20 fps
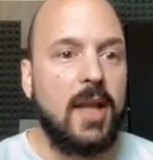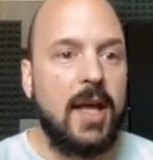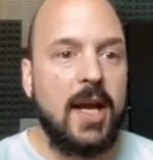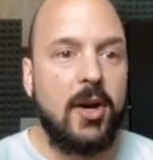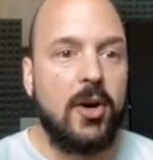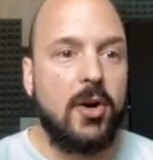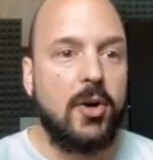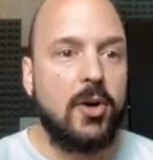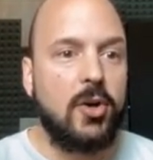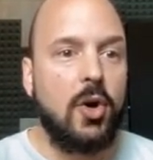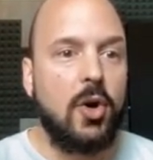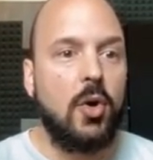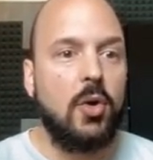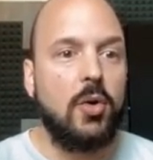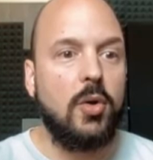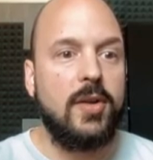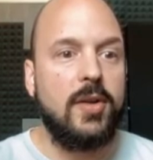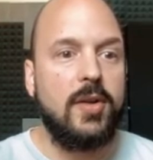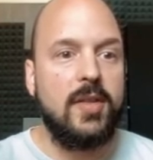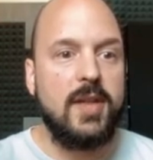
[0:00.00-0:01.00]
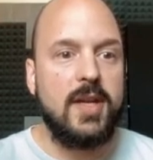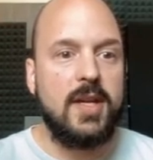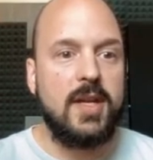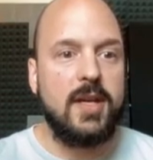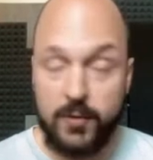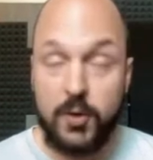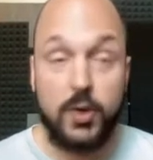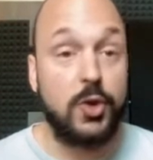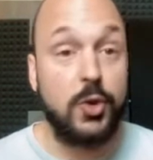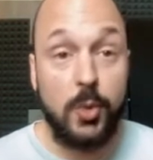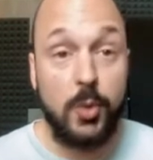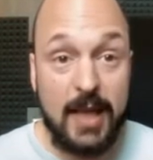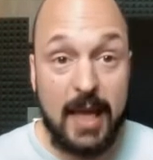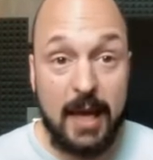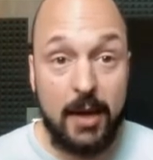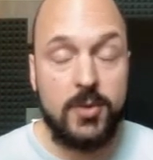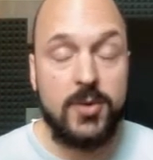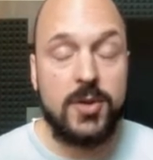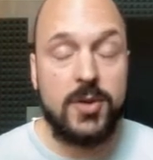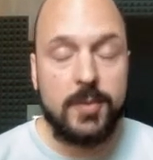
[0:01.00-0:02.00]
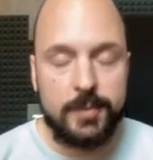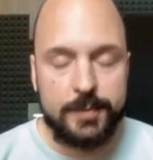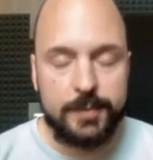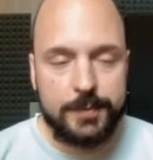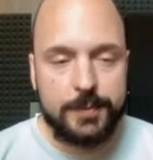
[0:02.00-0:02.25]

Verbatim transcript: layer called the virtual accounts.